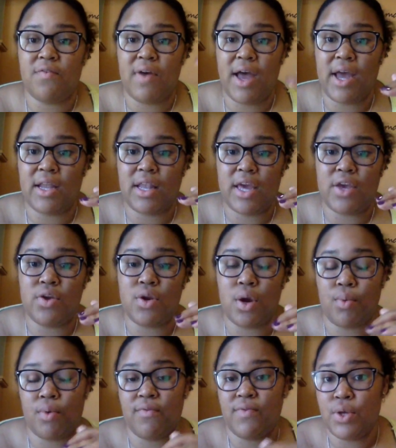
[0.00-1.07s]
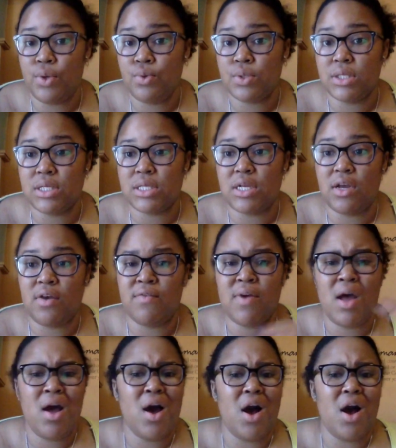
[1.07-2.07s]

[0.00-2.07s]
find reviews and stuff.